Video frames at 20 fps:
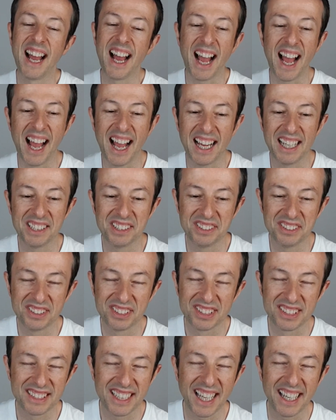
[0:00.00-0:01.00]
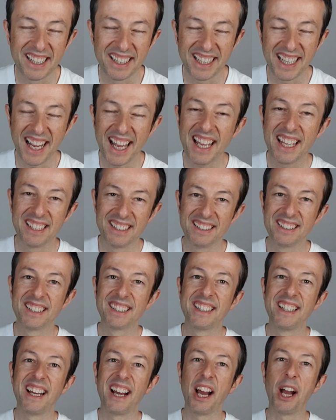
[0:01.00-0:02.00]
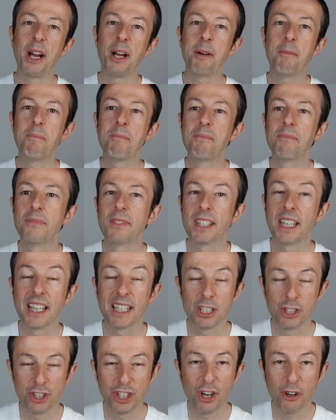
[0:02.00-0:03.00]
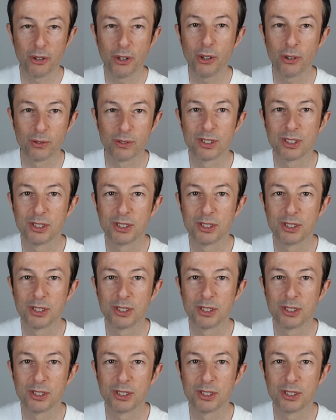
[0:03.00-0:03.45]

and then at the end, um, kind of share notes.